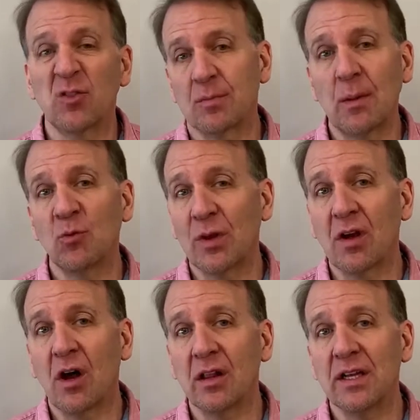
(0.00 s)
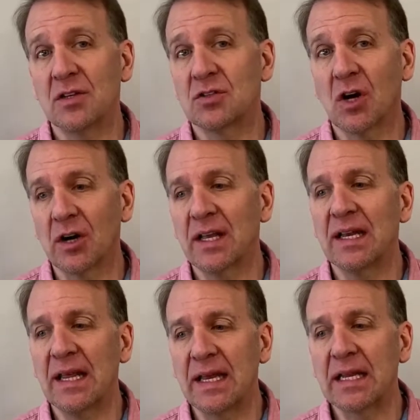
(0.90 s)
or sometimes we call it
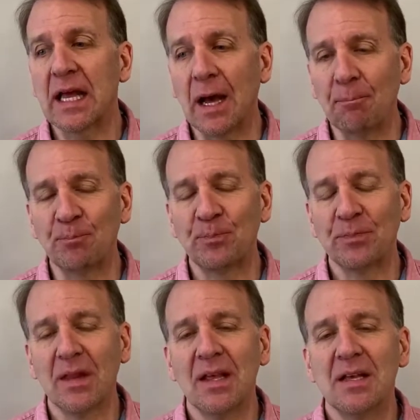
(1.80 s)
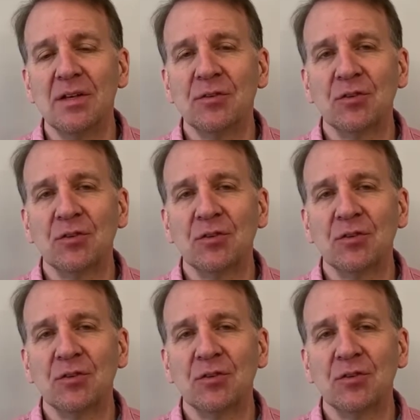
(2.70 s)
target income.